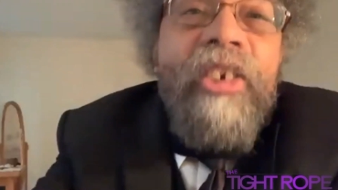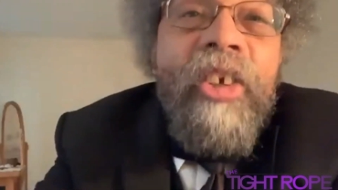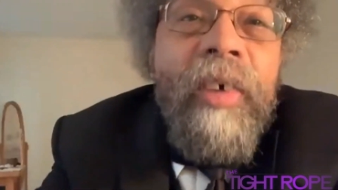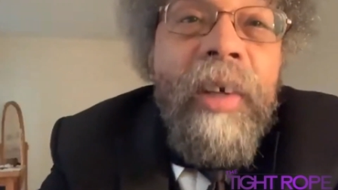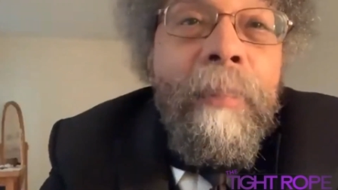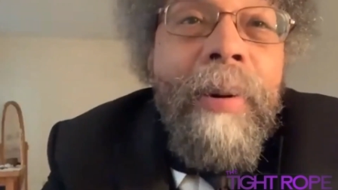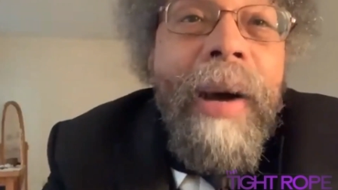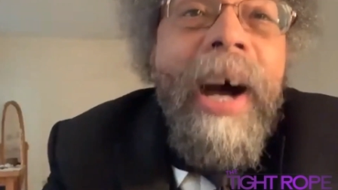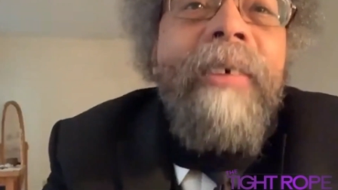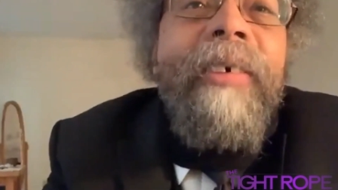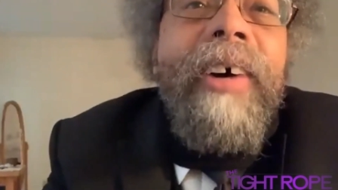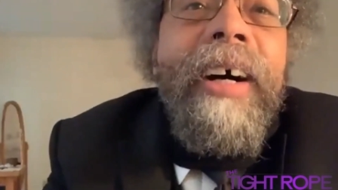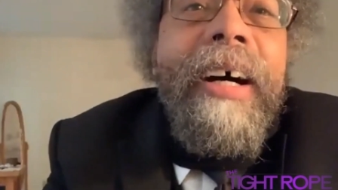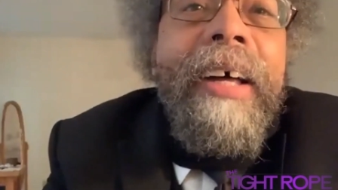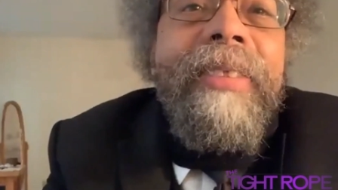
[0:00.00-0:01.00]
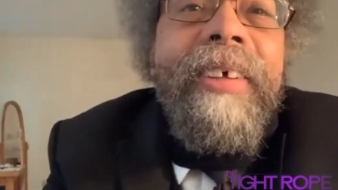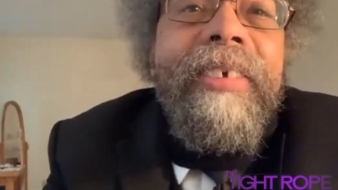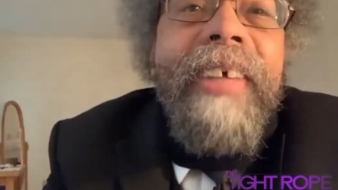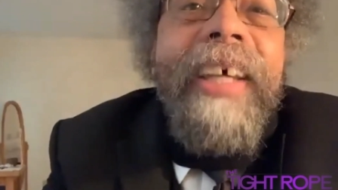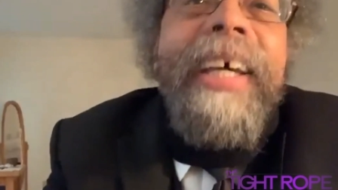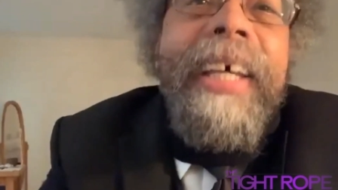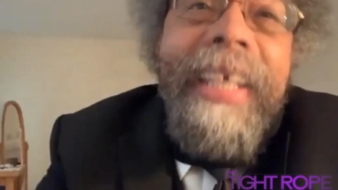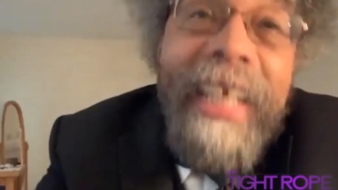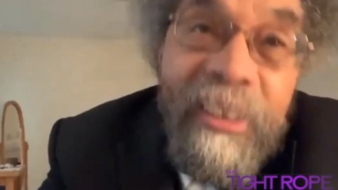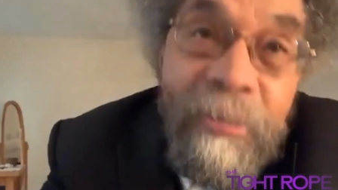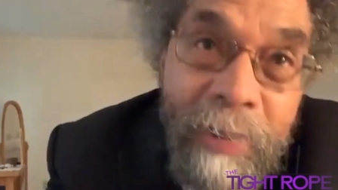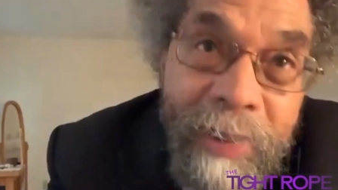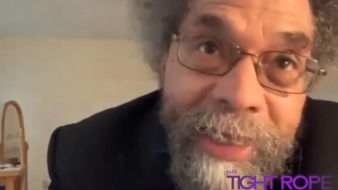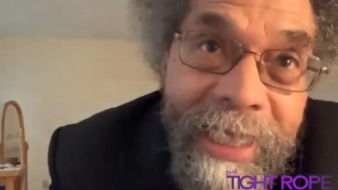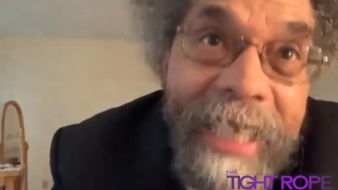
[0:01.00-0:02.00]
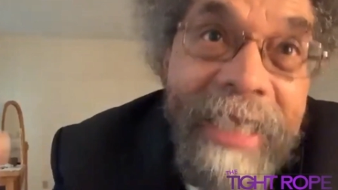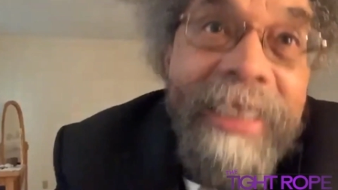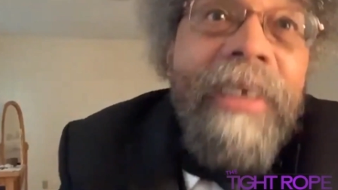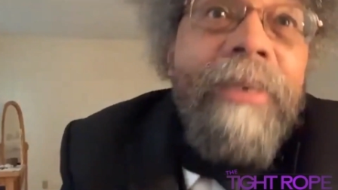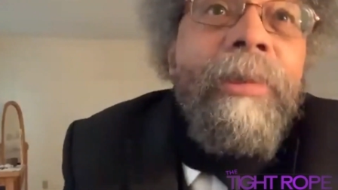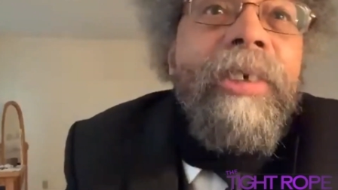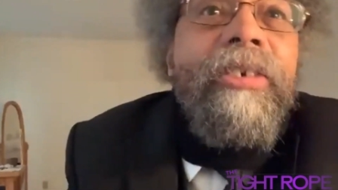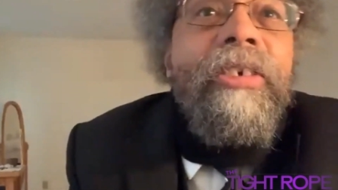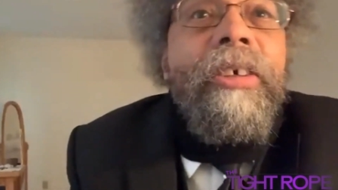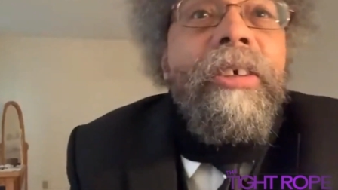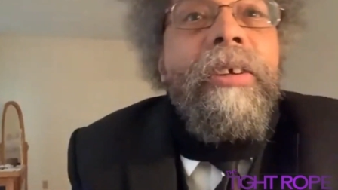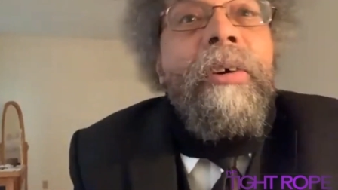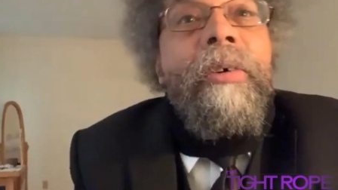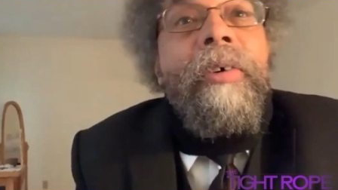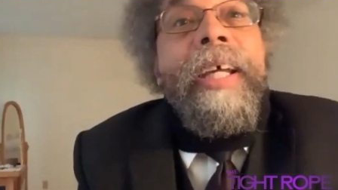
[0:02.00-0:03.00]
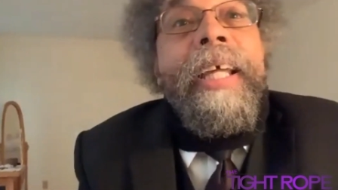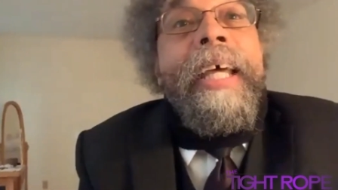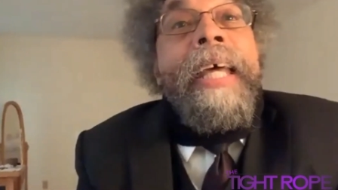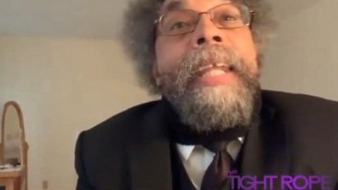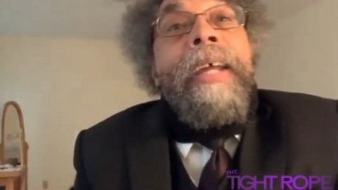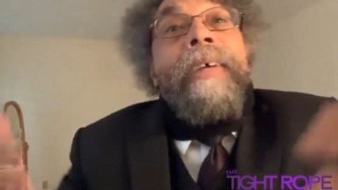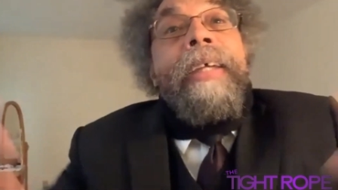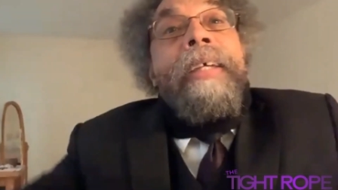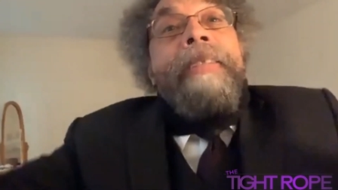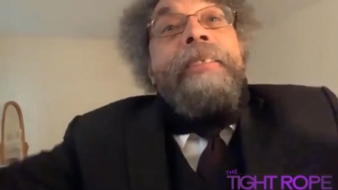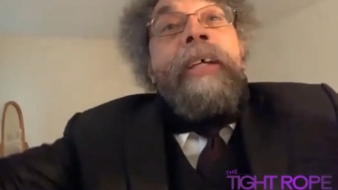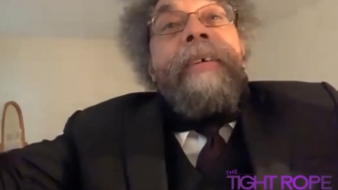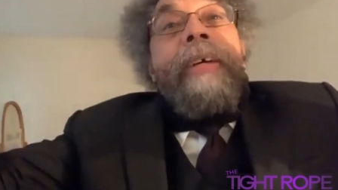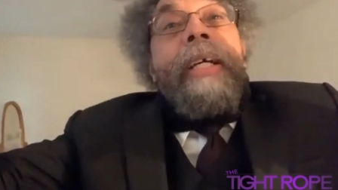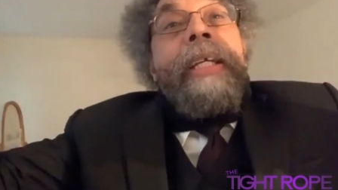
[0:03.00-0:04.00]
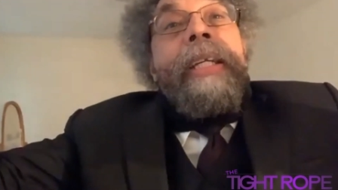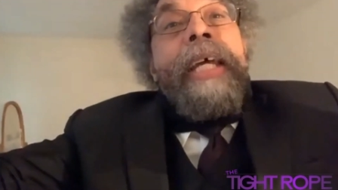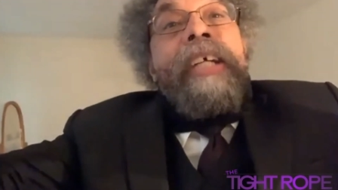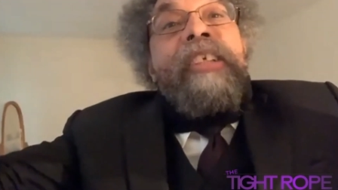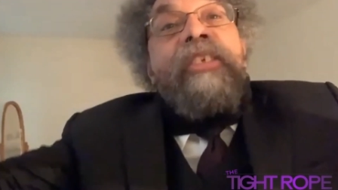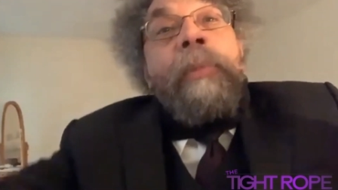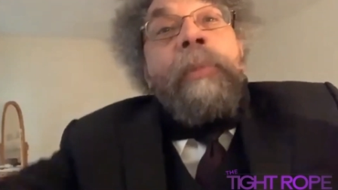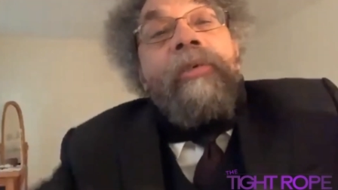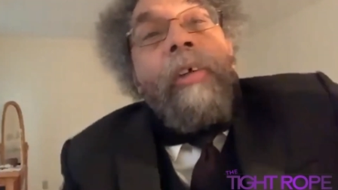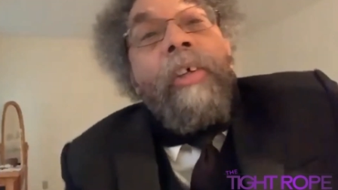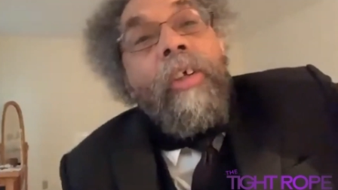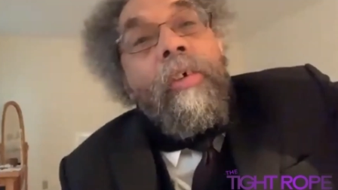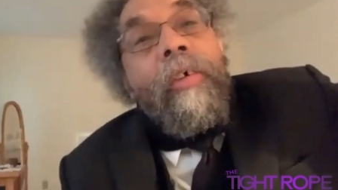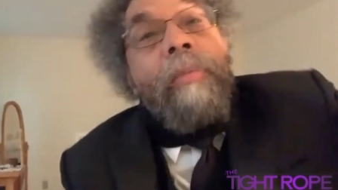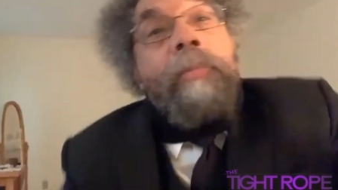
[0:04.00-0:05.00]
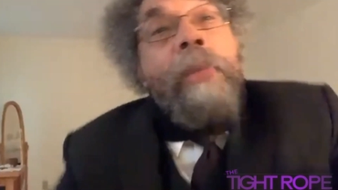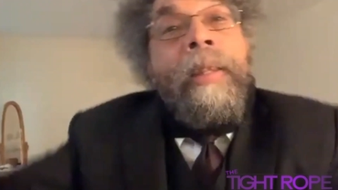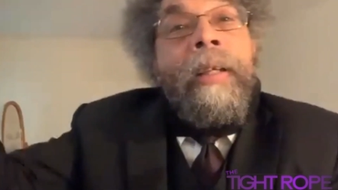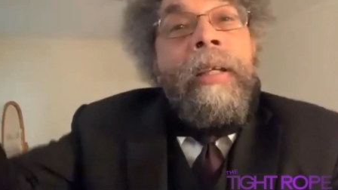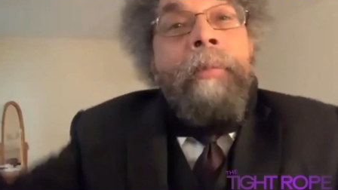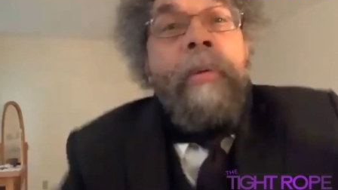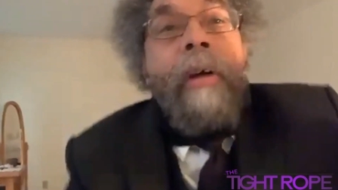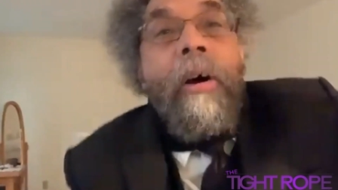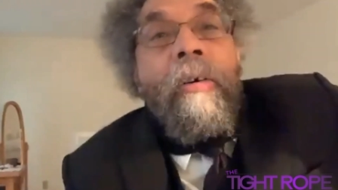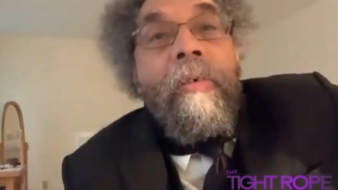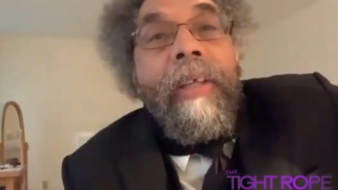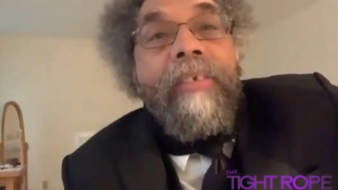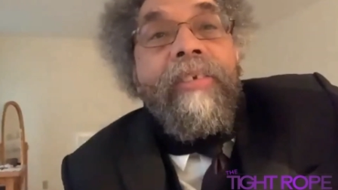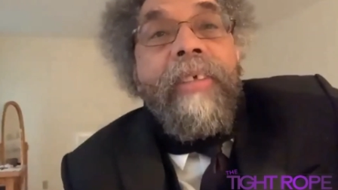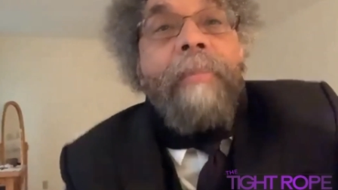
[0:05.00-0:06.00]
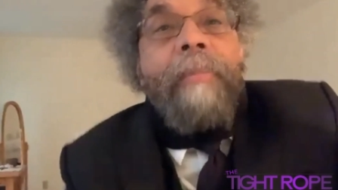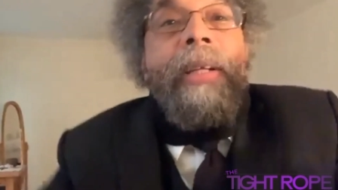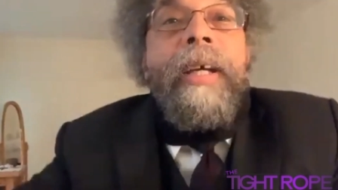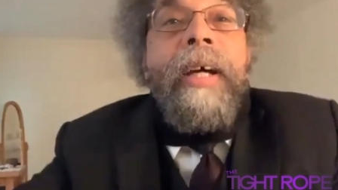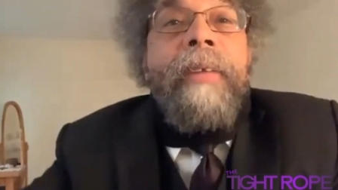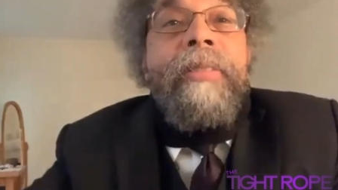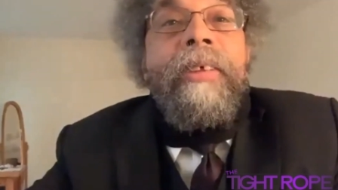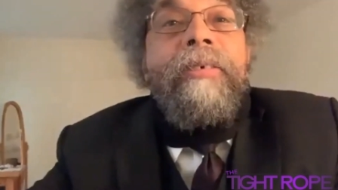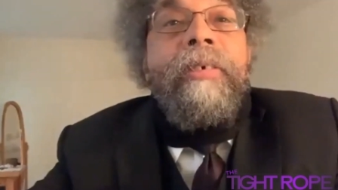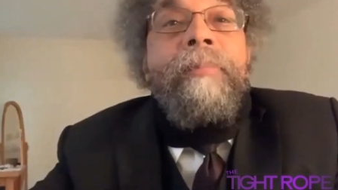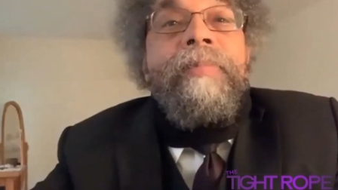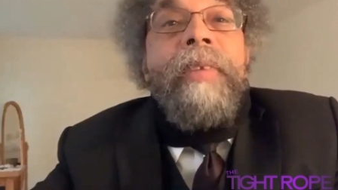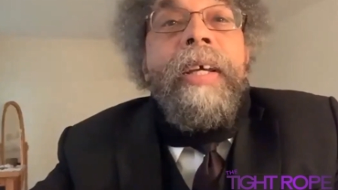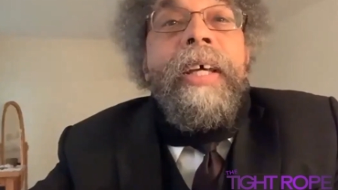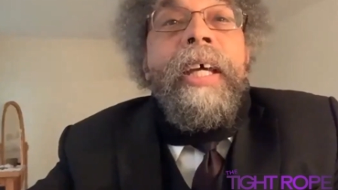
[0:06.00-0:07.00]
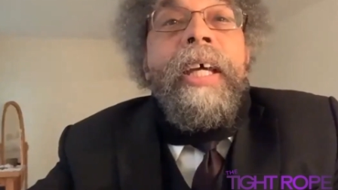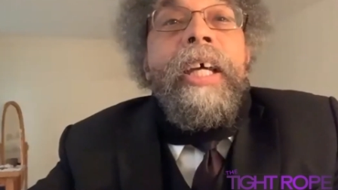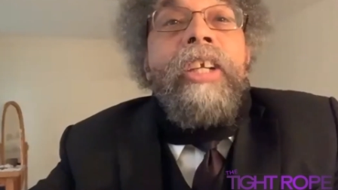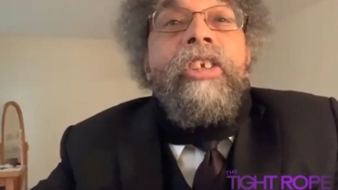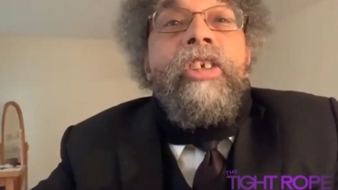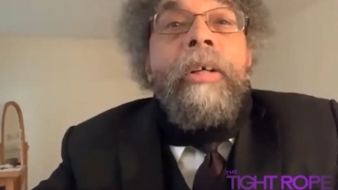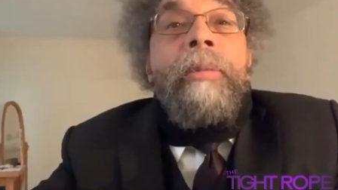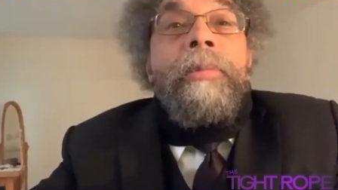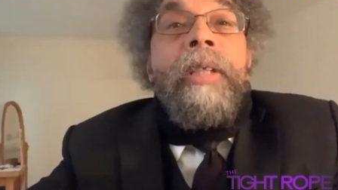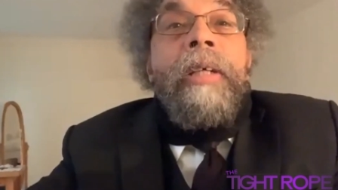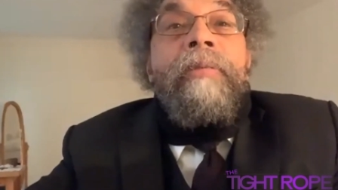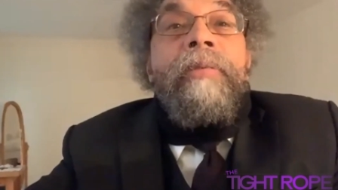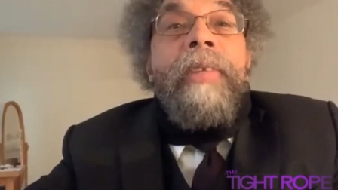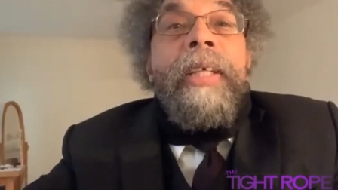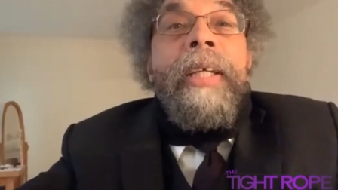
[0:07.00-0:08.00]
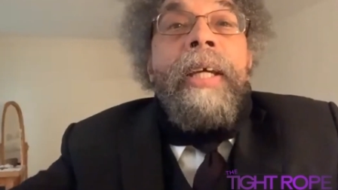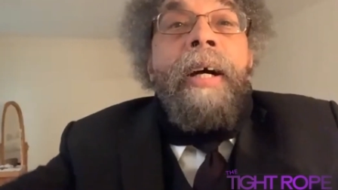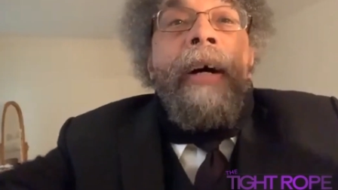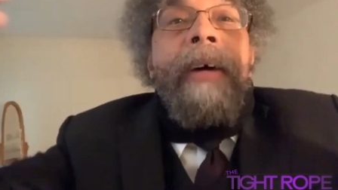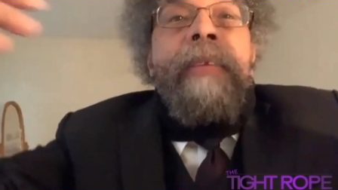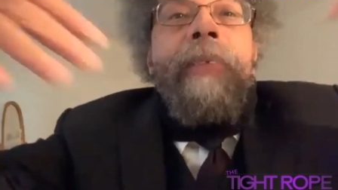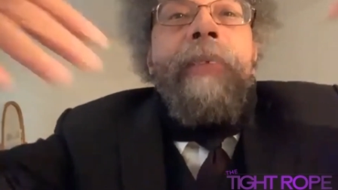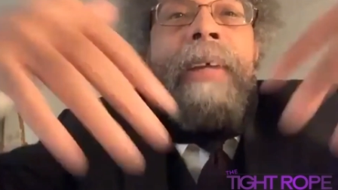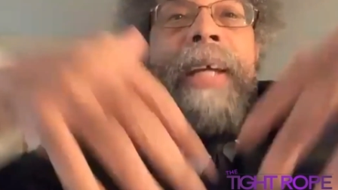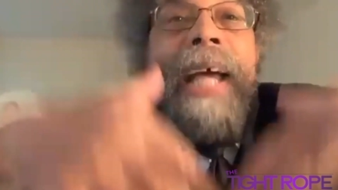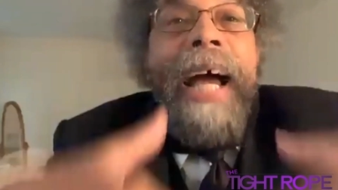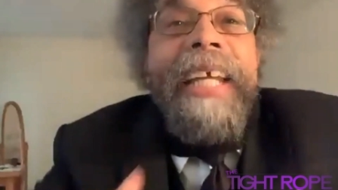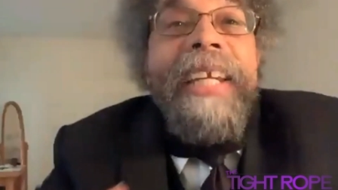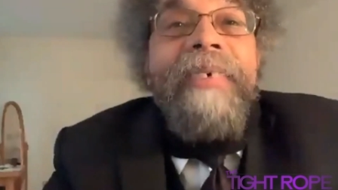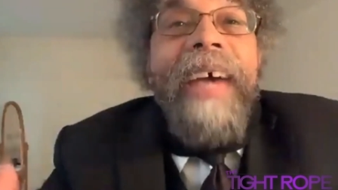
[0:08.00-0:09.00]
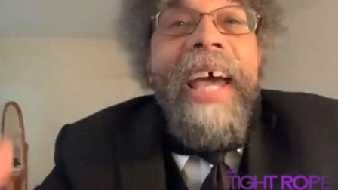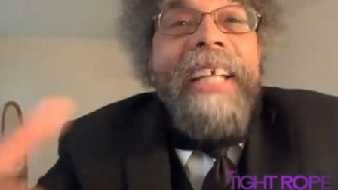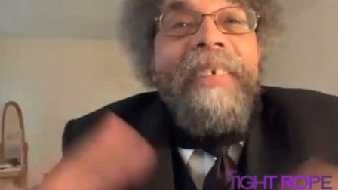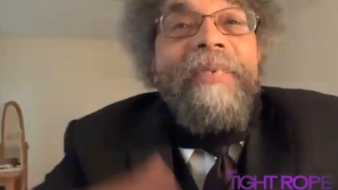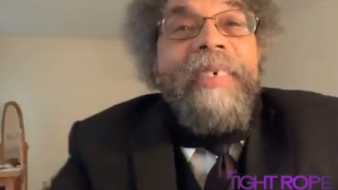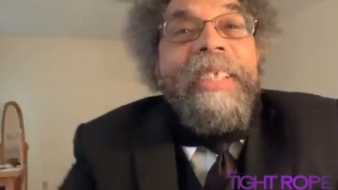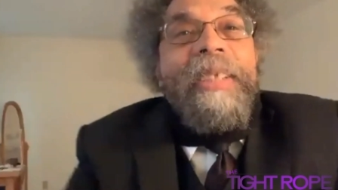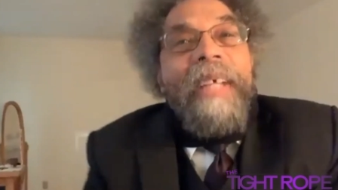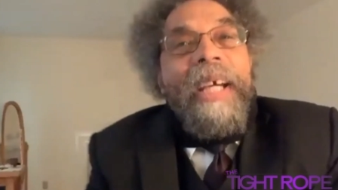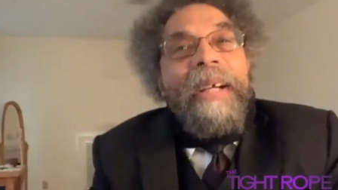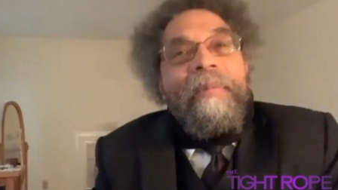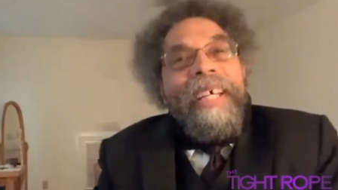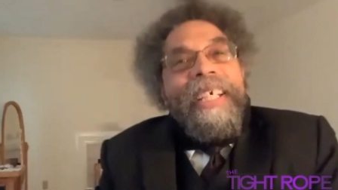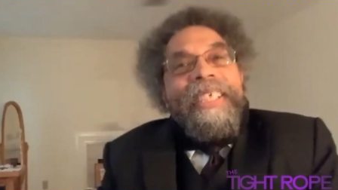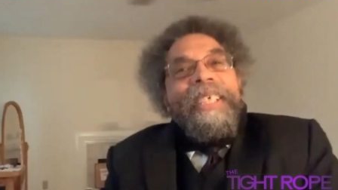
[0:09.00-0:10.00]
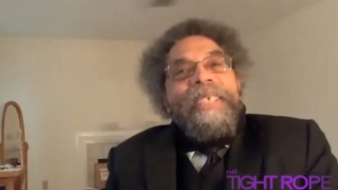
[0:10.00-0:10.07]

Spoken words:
to empower others. That's precisely what you're doing. Now, is there a connection between you and Brother LeBron and some of the others in terms of the kind of activism taking place?